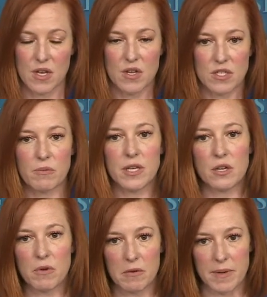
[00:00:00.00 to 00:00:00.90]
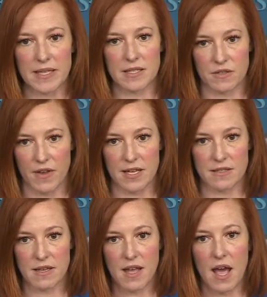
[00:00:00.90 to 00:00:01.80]
So we knew we would be in this
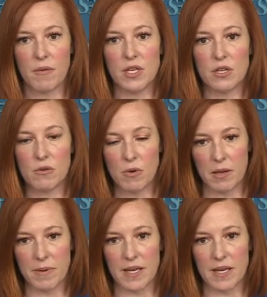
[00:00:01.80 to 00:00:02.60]
phase, and we knew we'd be in